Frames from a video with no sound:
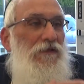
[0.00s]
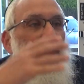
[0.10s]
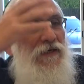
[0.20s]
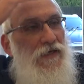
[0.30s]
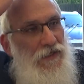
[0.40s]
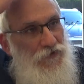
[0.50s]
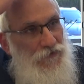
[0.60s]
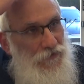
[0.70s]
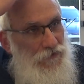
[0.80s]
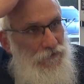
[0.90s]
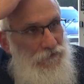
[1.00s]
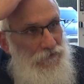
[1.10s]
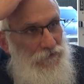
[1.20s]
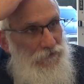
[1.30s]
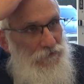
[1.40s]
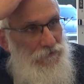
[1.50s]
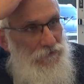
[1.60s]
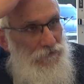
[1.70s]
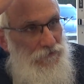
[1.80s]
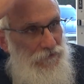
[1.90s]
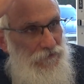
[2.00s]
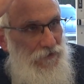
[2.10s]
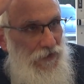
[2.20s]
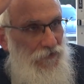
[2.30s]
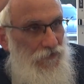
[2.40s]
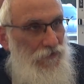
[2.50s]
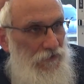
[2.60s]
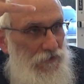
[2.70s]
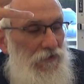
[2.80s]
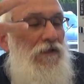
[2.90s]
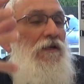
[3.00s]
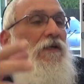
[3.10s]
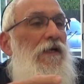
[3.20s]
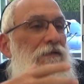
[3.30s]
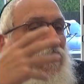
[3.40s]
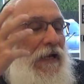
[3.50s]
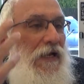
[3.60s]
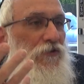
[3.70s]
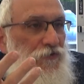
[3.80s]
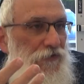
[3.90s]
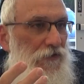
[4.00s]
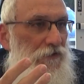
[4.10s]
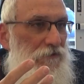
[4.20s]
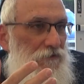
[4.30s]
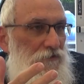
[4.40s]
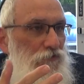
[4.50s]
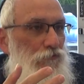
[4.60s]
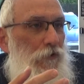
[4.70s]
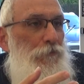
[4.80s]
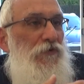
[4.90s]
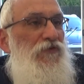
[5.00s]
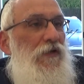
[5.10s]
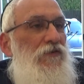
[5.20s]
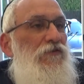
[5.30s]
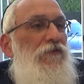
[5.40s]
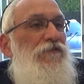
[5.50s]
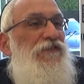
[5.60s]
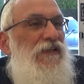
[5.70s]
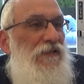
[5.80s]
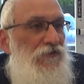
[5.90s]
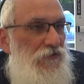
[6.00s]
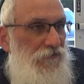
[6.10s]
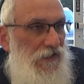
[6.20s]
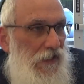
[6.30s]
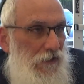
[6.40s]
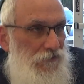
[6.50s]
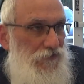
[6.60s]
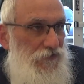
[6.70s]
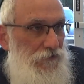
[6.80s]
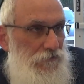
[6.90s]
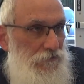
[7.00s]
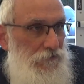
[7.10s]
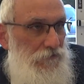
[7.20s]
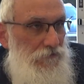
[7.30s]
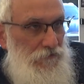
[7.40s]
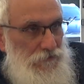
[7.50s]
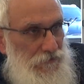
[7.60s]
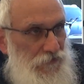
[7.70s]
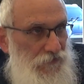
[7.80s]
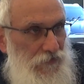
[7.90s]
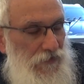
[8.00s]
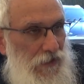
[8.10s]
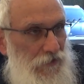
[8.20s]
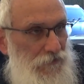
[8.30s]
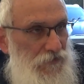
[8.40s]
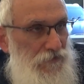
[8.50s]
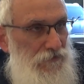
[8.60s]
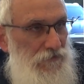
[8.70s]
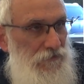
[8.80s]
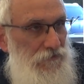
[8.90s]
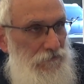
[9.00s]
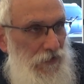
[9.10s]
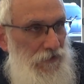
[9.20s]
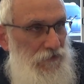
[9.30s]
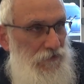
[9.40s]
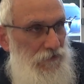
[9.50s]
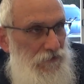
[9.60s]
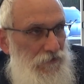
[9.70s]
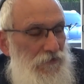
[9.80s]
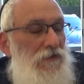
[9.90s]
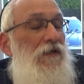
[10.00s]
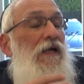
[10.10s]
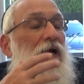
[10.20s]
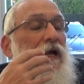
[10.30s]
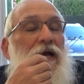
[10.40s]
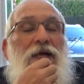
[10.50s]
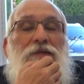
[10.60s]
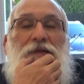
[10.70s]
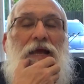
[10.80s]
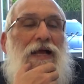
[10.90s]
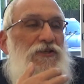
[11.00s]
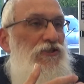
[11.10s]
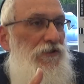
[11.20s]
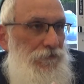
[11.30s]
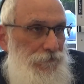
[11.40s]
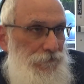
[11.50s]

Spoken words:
and a head tefillin. Yes? The hand tefillin represents feelings of the heart, next to the heart, right? And action.